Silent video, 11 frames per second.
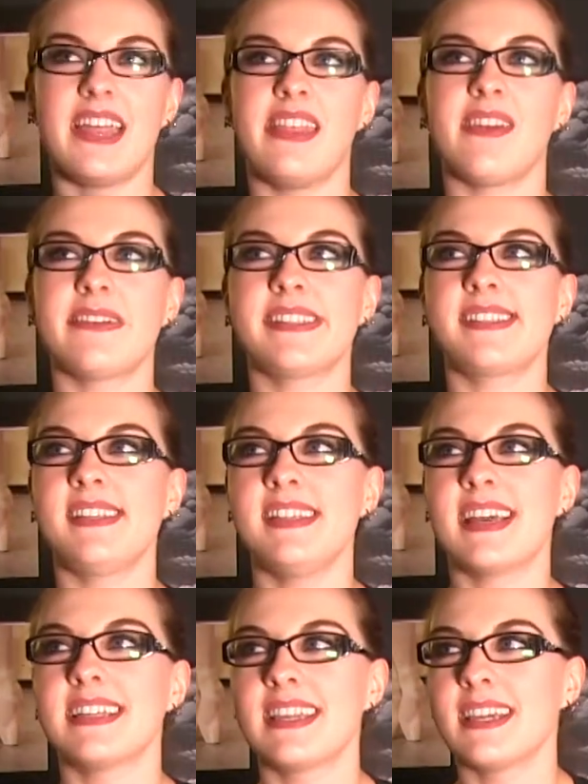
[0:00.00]
there is
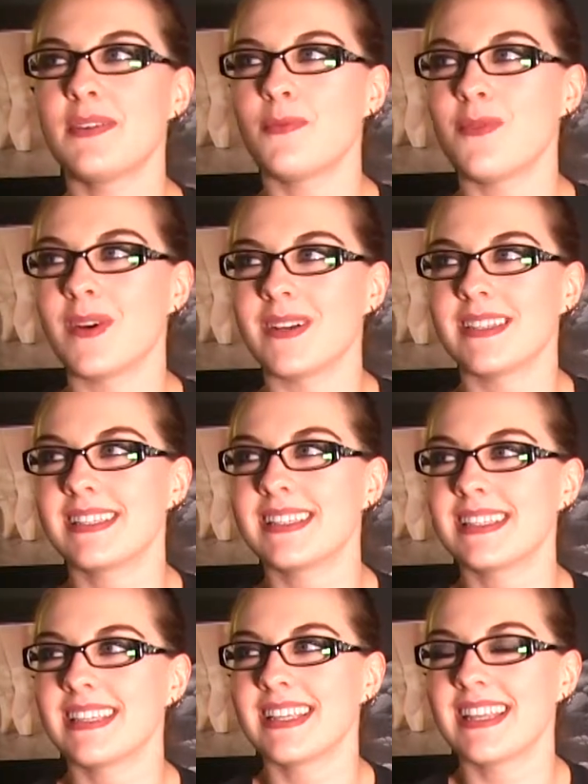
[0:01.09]
nothing worse